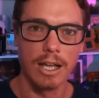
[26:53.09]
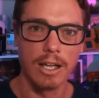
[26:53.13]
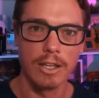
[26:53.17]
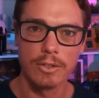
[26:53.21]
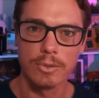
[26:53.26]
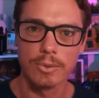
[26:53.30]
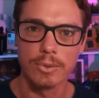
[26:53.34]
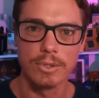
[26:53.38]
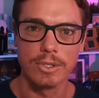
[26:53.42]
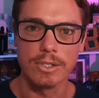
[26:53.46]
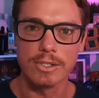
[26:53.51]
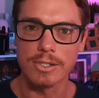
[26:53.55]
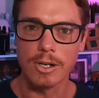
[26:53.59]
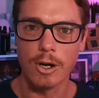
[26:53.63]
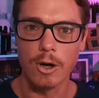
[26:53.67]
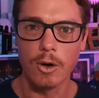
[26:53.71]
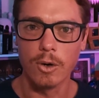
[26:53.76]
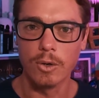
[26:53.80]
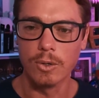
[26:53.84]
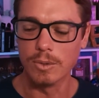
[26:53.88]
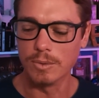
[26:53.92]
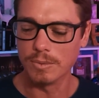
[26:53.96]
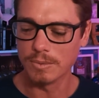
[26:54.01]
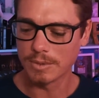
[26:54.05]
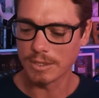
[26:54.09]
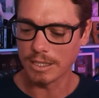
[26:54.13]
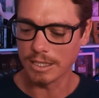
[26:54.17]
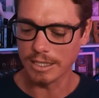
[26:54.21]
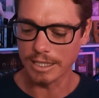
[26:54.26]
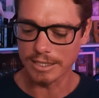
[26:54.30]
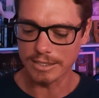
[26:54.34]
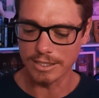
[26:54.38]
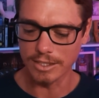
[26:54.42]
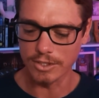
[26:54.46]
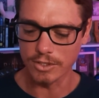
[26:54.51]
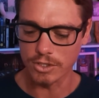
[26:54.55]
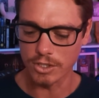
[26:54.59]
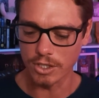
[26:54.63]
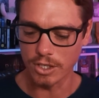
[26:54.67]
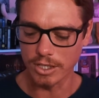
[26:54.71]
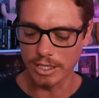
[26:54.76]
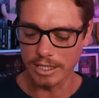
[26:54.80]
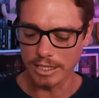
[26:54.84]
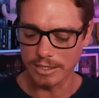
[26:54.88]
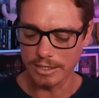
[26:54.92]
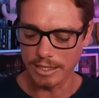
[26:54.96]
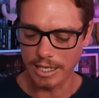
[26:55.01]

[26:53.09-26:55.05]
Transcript: through this whole collecting journey.